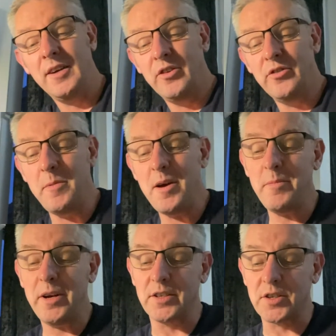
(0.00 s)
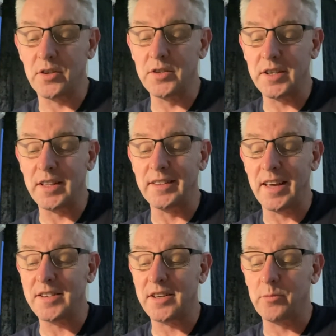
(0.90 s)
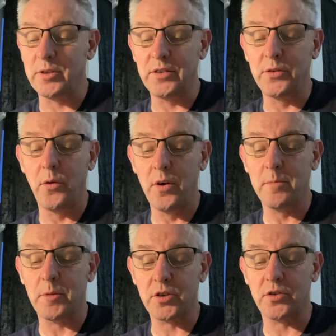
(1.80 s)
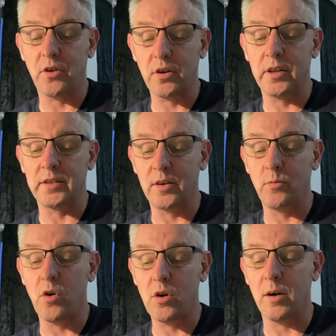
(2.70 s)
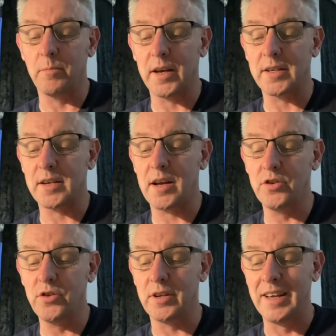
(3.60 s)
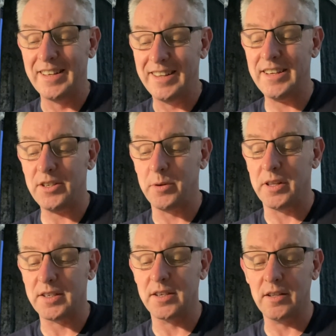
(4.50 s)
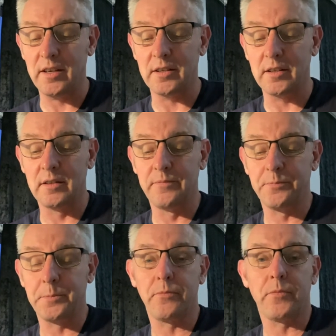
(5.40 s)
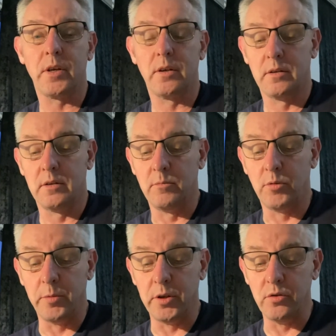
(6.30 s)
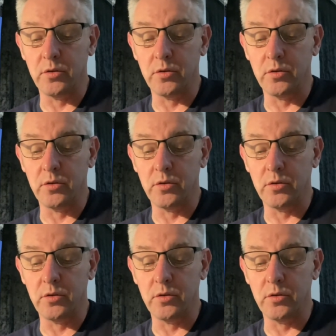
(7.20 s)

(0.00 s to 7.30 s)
Remember in Sons of the Desert when the two of them are struggling to walk up that sand dune? That's what this is like. Bobby knew